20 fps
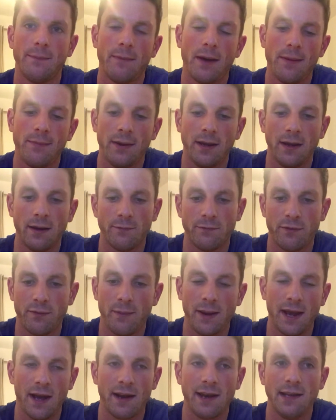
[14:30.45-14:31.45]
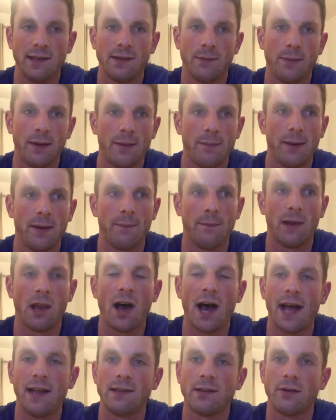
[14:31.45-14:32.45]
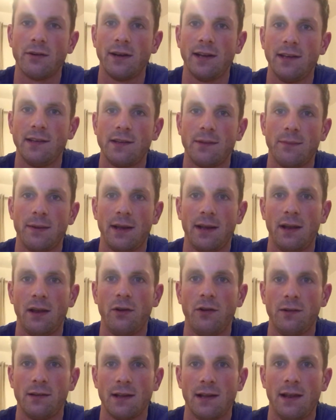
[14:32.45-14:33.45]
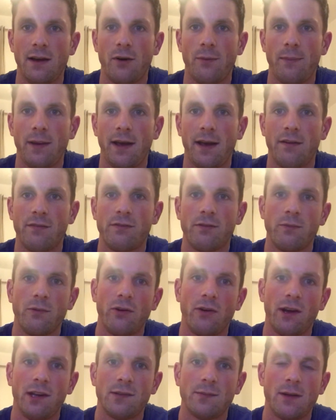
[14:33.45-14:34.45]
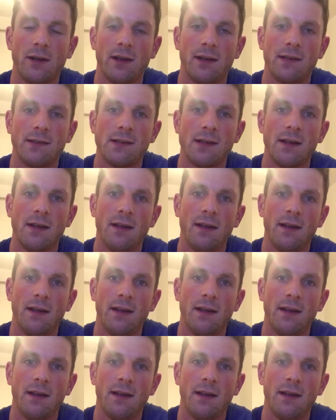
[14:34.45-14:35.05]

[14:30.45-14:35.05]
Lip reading: Maybe for me, I need to be a bit lighter. I need to lose a little bit from Christmas.